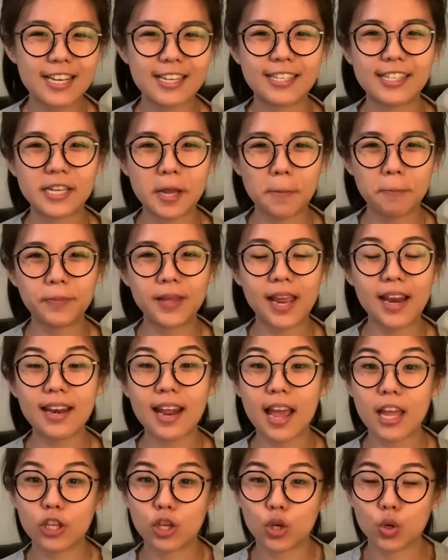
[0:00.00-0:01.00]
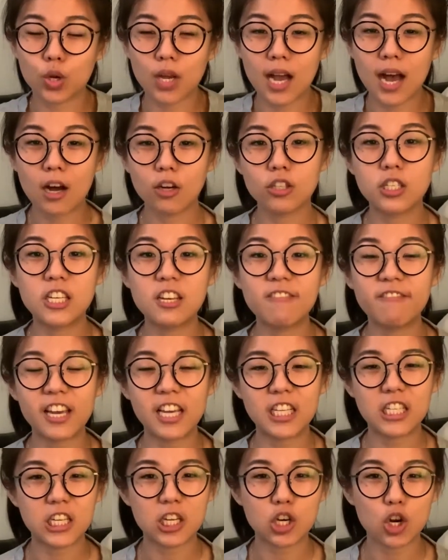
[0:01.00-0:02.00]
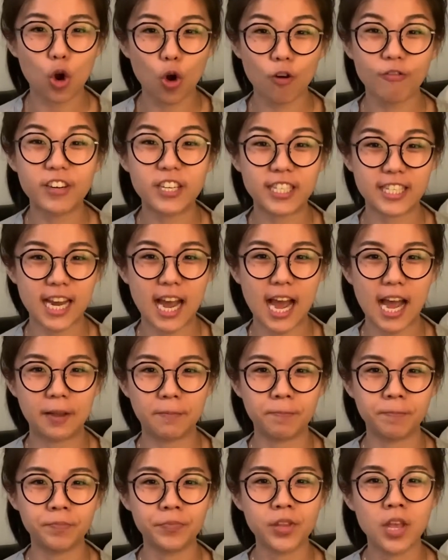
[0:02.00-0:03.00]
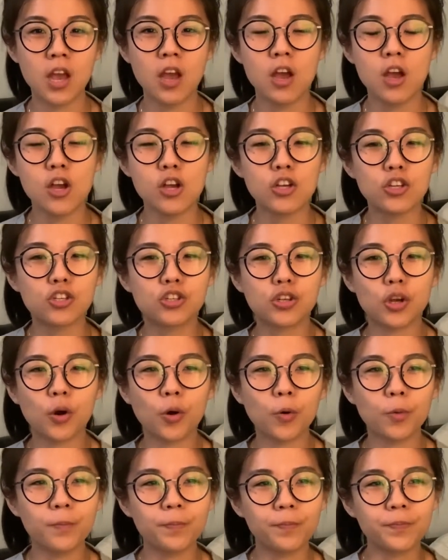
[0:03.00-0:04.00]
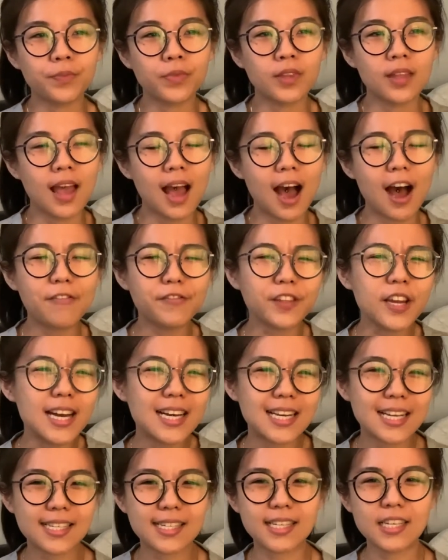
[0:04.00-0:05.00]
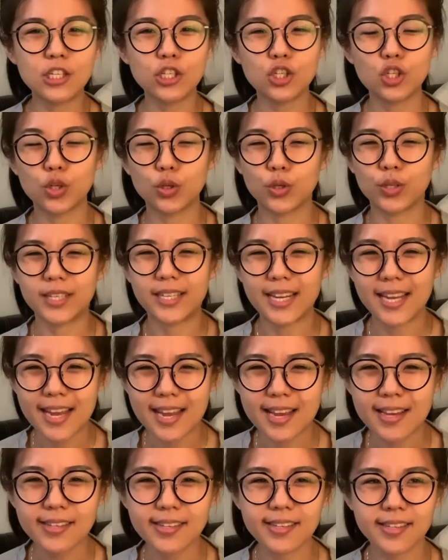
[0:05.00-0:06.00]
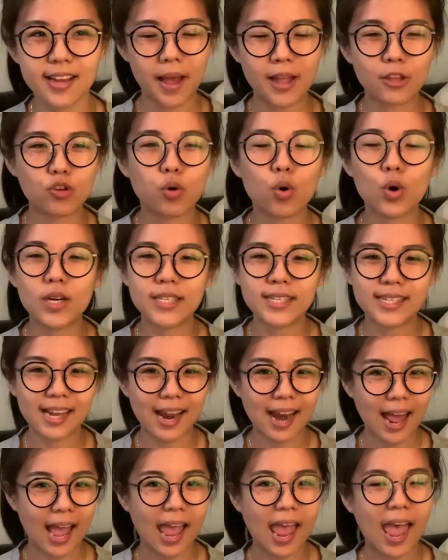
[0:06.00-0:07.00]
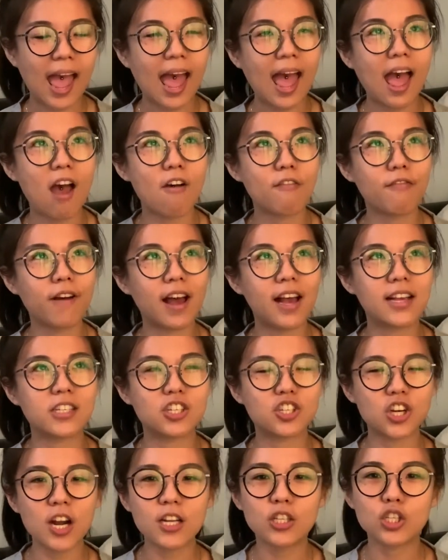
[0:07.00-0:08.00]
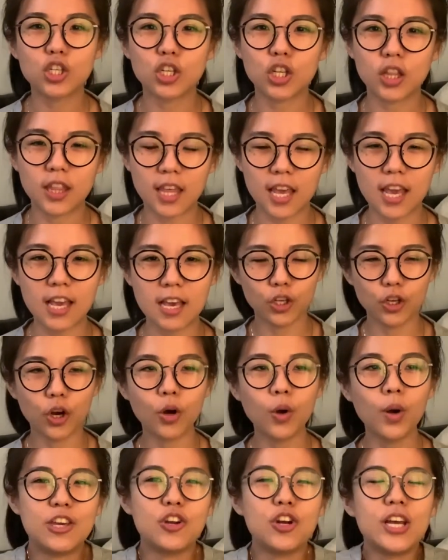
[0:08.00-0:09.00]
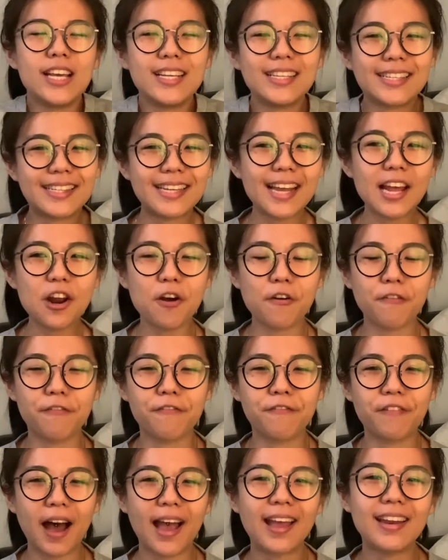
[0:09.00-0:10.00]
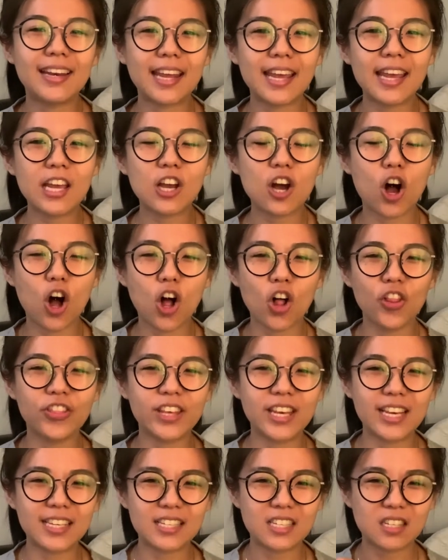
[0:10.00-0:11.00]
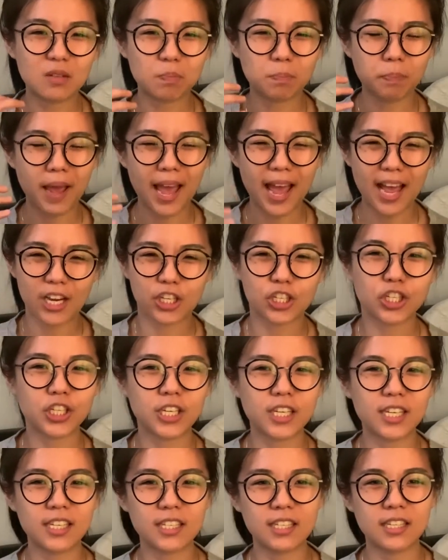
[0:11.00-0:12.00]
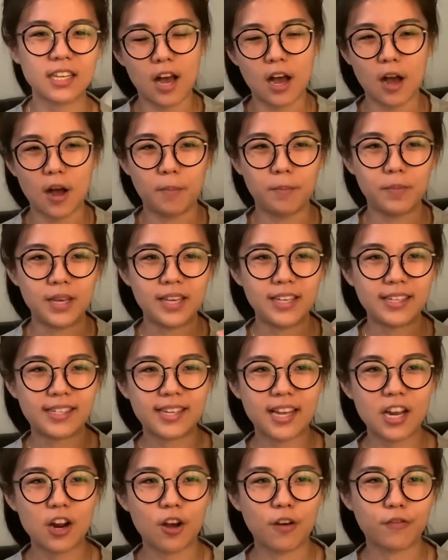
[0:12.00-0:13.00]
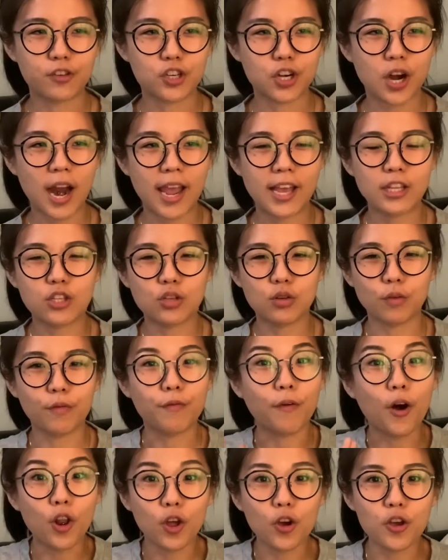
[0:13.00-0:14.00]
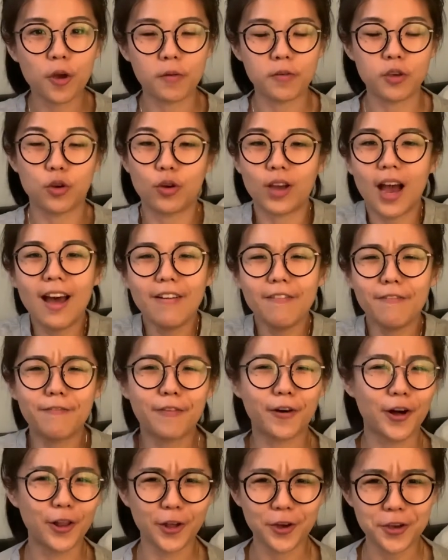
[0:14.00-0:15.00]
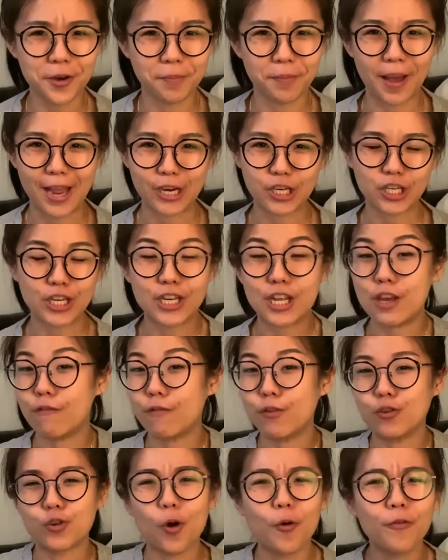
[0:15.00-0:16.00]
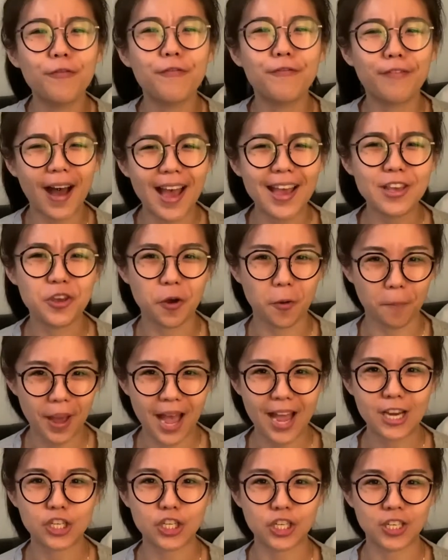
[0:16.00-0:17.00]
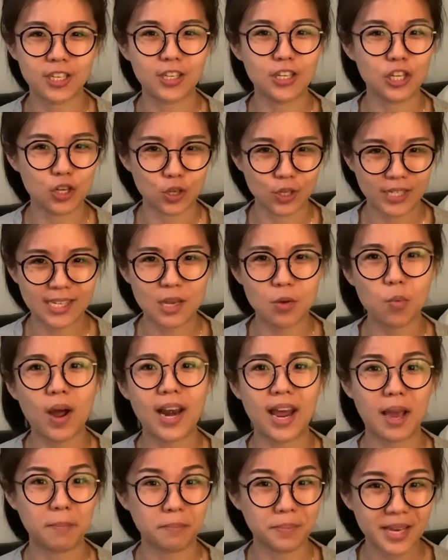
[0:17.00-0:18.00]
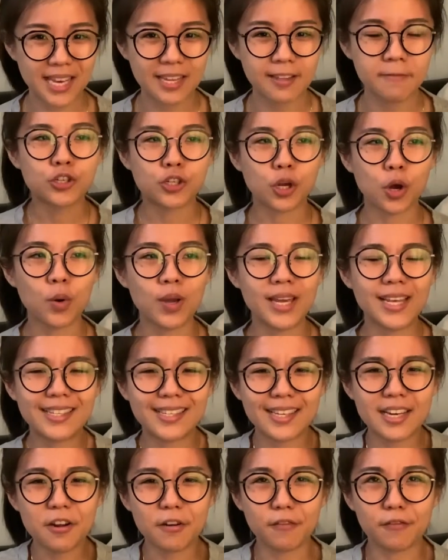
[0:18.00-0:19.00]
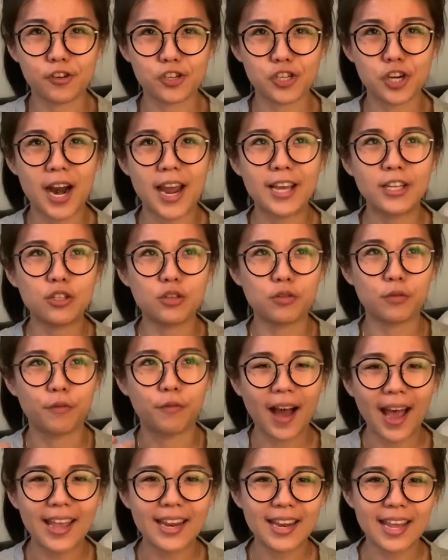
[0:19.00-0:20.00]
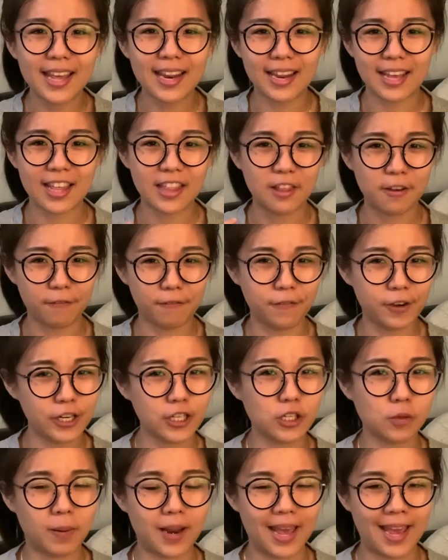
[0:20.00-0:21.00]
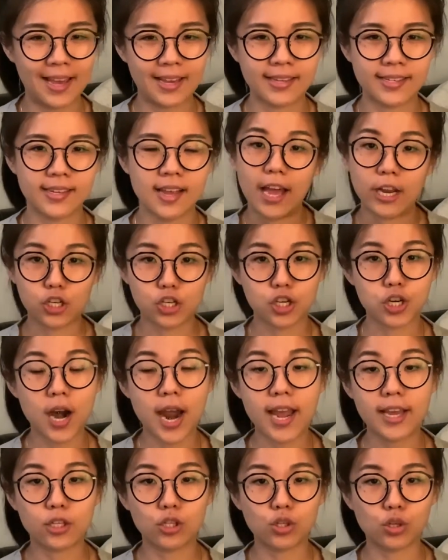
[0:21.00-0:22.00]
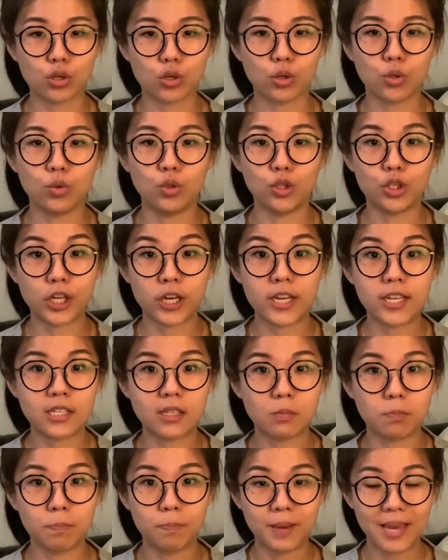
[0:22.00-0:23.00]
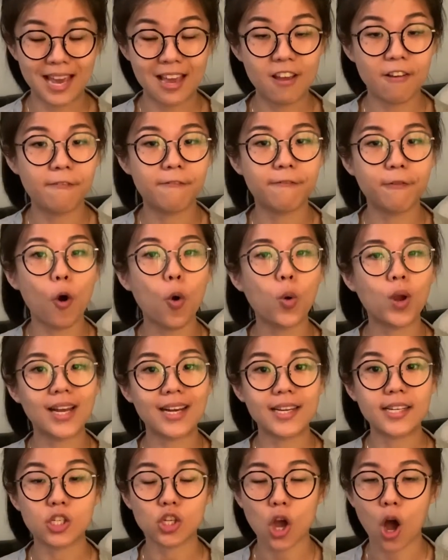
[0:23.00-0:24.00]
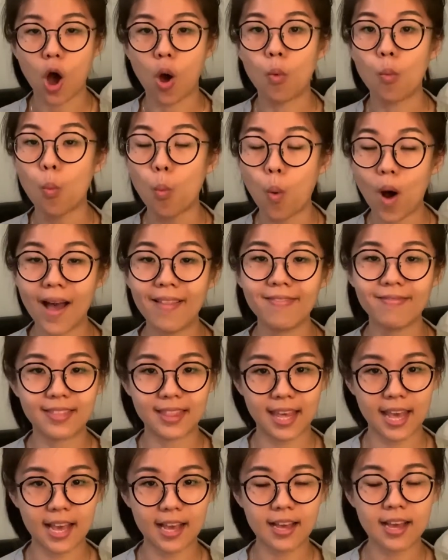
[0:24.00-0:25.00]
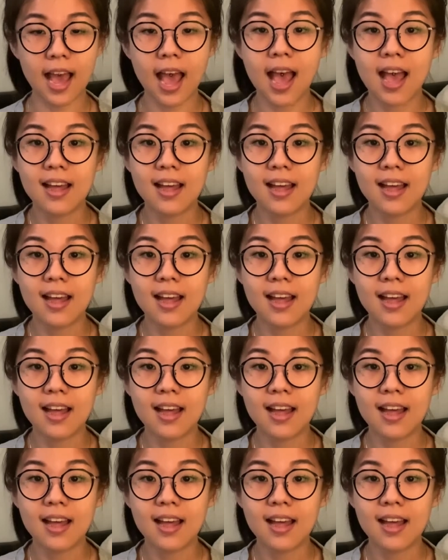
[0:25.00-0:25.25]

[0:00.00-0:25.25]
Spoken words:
is something that you cultivated over time. So after I listened to these mentors that I have, I start to think, you know, instead of finding all these passion, instead of trying to follow you can't follow your passion if you don't find your passion. You see what I mean? So instead of trying to find it in the first place, I tried to just being focused on one thing